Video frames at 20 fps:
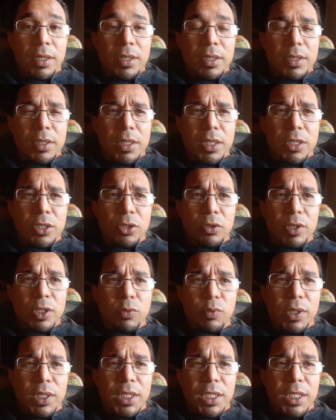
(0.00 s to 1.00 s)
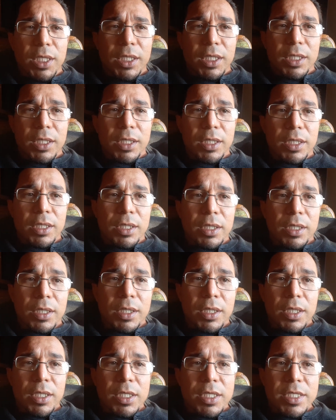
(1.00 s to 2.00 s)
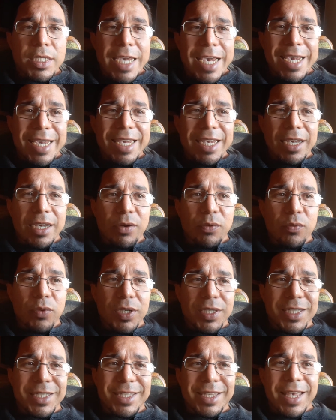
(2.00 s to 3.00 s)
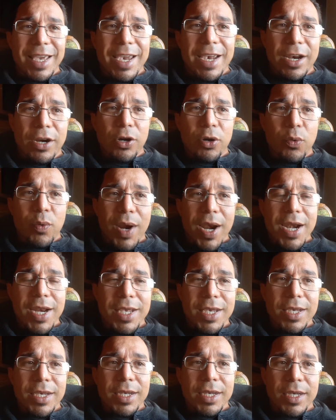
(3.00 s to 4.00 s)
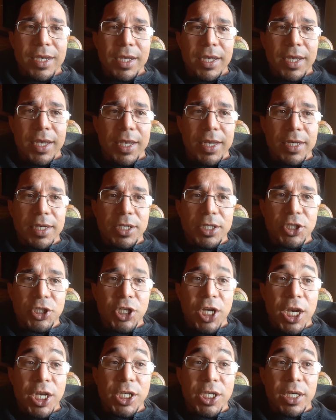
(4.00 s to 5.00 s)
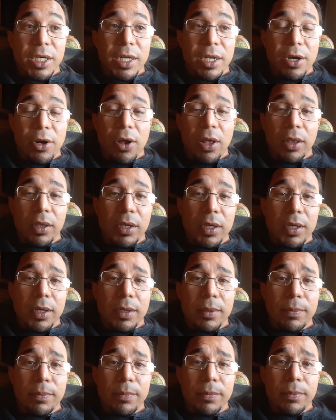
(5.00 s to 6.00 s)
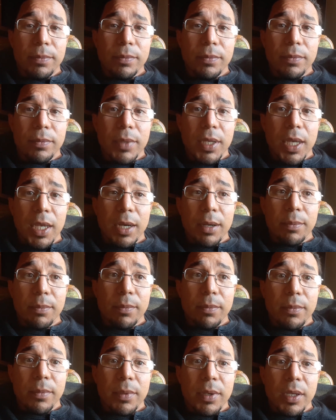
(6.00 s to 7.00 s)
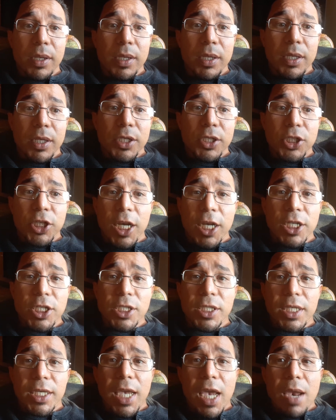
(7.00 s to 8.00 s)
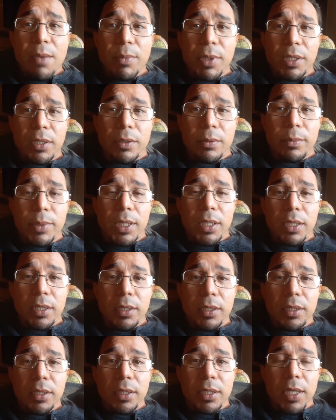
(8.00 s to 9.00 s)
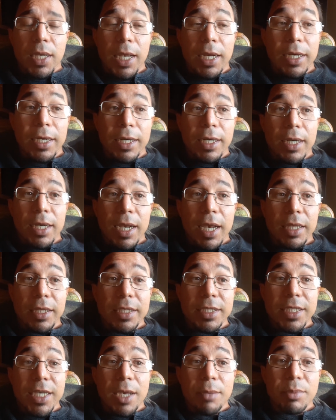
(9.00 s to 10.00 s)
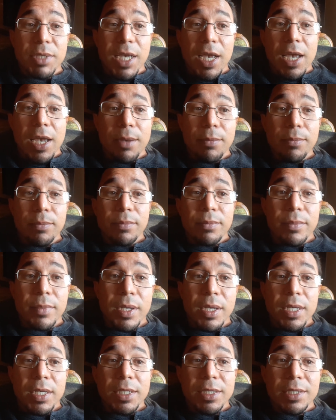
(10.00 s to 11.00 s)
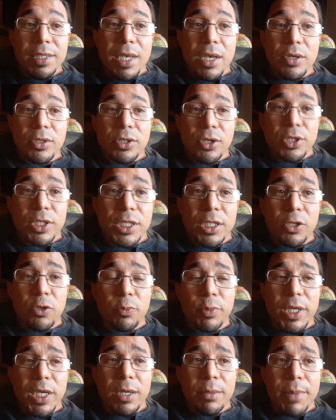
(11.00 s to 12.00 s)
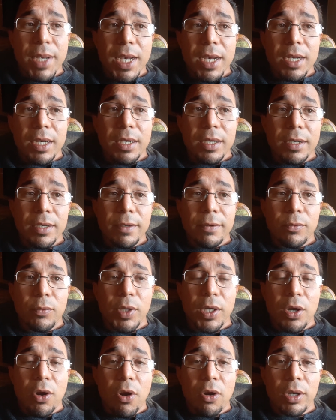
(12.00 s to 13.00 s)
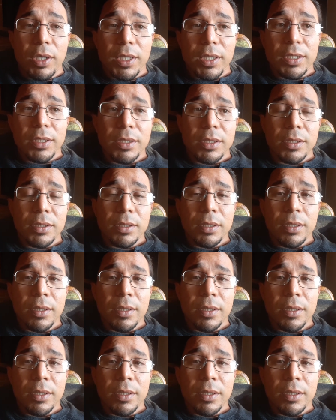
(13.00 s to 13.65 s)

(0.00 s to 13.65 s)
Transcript: See, so it's really taking what's there ready and changing it all up and changing the game a little bit. And at the same time, sales are still being made regardless.